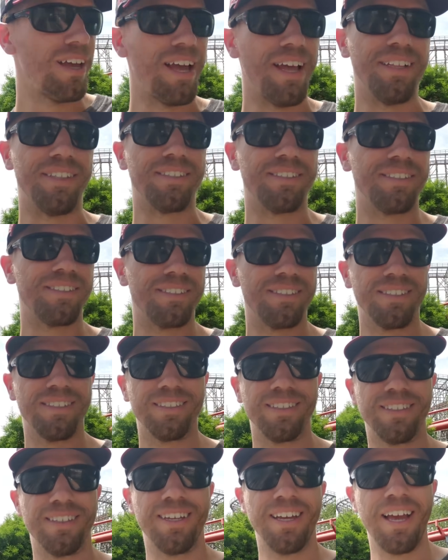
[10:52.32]
It's
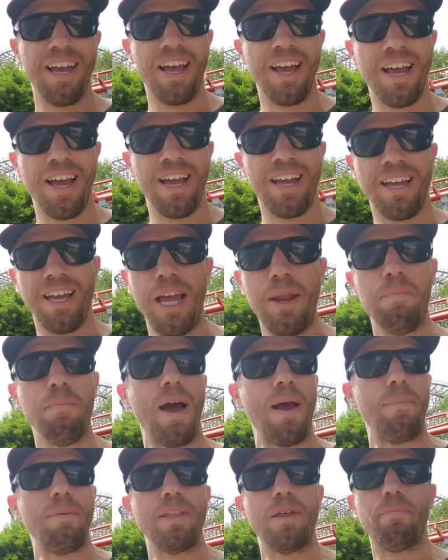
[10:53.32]
it
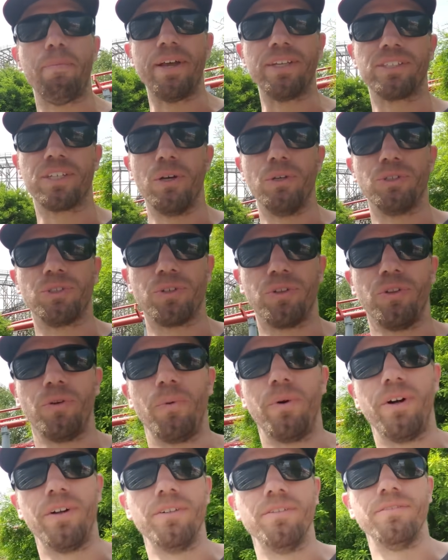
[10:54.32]
might be the best coaster in the
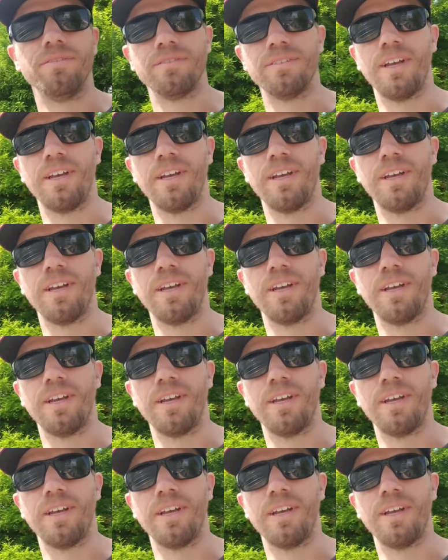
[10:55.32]
world.